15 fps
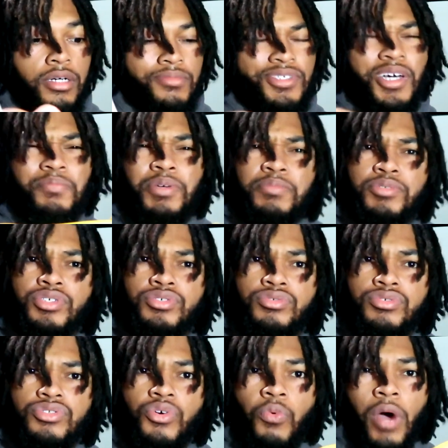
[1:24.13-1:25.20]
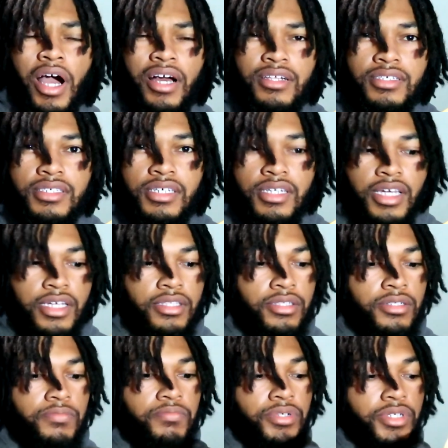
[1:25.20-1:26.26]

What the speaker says: Some people use the wireless connector,